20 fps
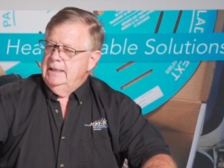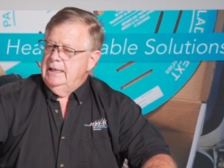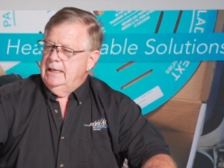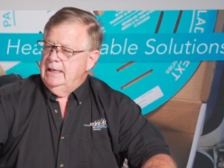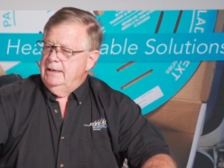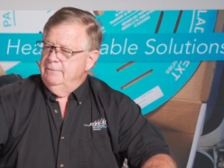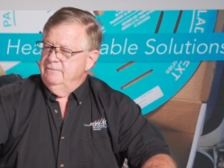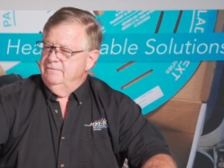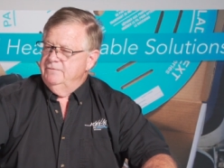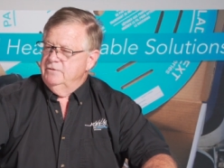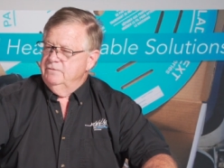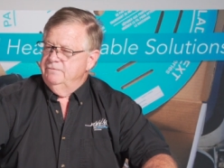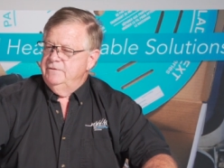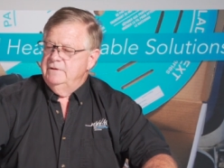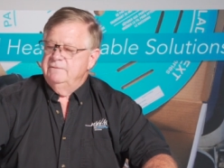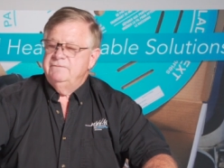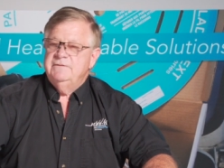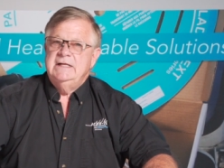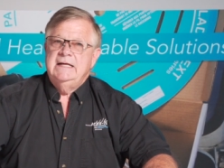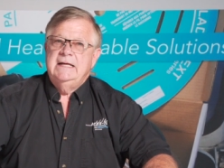Um, for
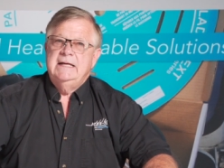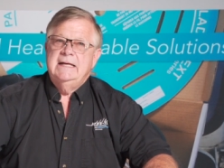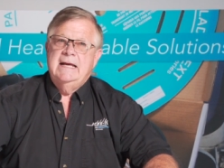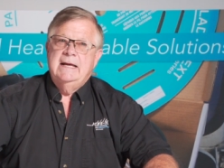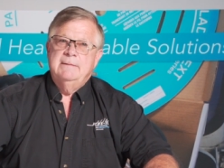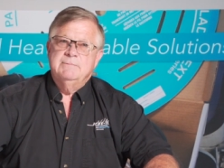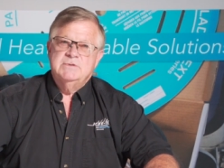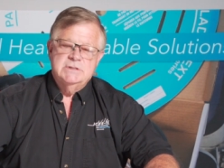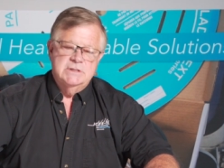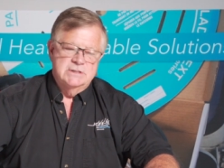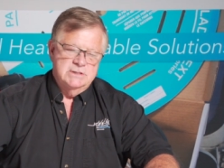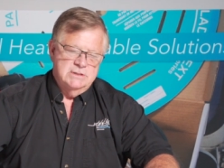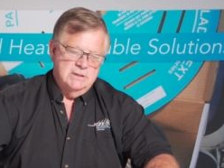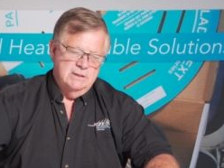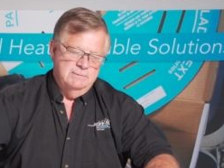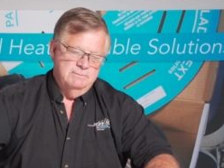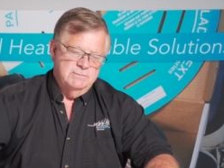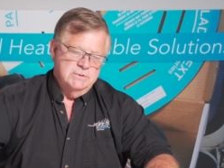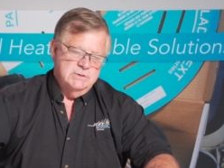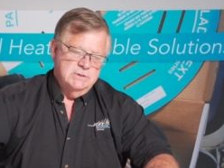15 amp
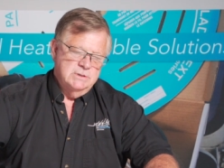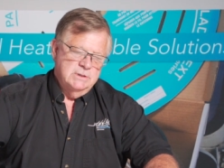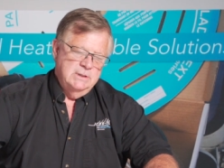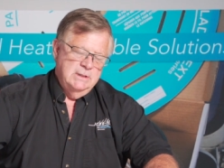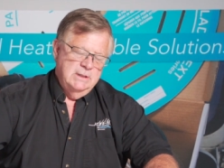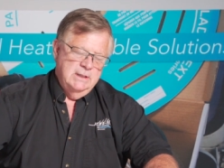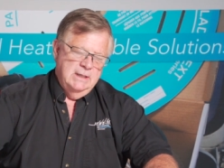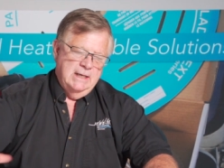systems,